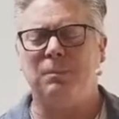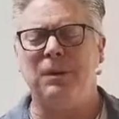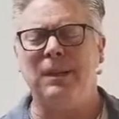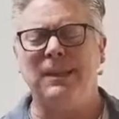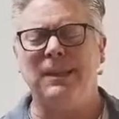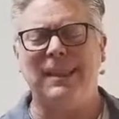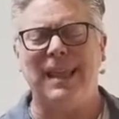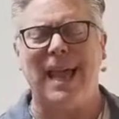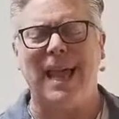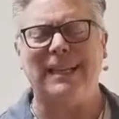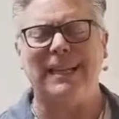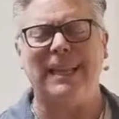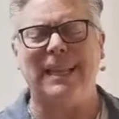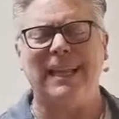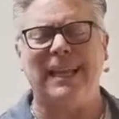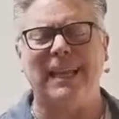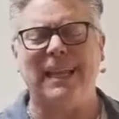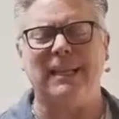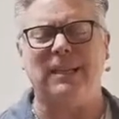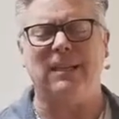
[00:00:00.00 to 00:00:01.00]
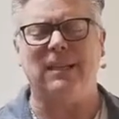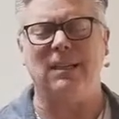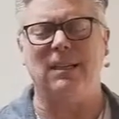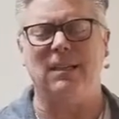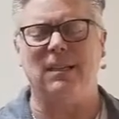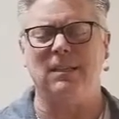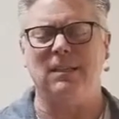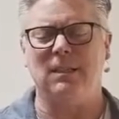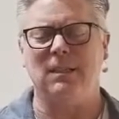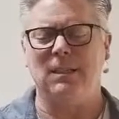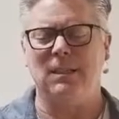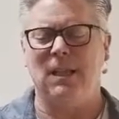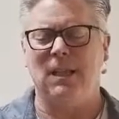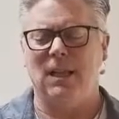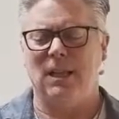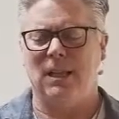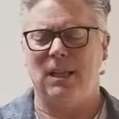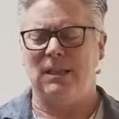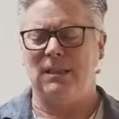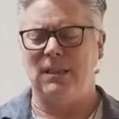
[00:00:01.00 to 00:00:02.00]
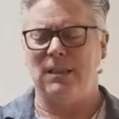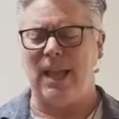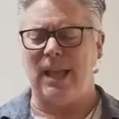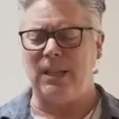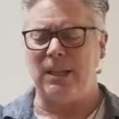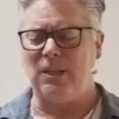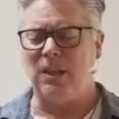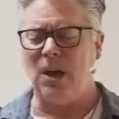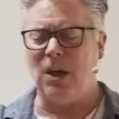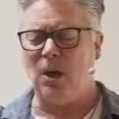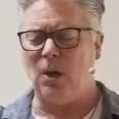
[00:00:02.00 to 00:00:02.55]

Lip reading: Breathe that in. Let